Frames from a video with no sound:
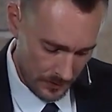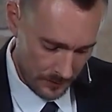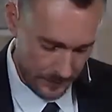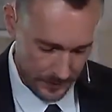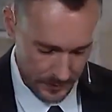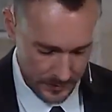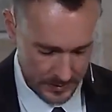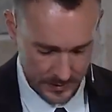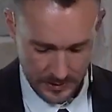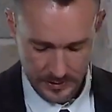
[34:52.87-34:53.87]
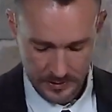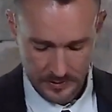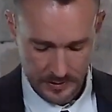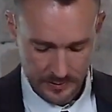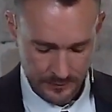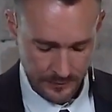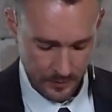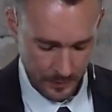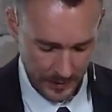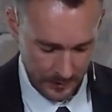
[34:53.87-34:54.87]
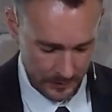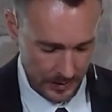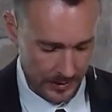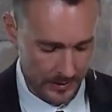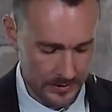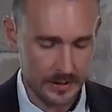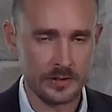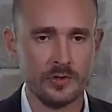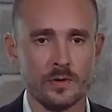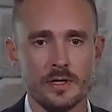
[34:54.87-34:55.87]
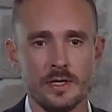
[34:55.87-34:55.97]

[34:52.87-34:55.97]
You feel unseen and you feel paralyzed in your